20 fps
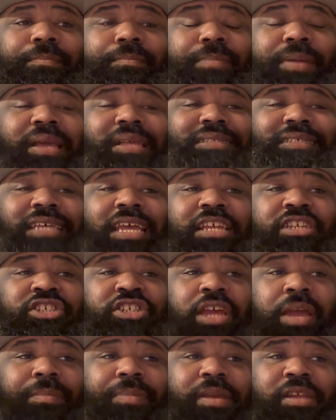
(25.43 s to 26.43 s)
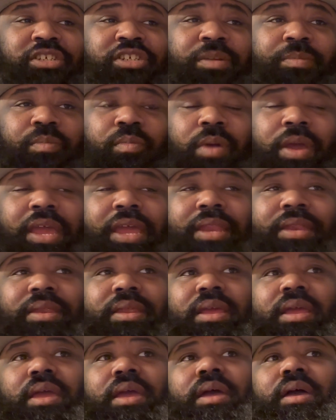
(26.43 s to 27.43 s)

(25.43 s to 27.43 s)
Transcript: Big Ten championship win,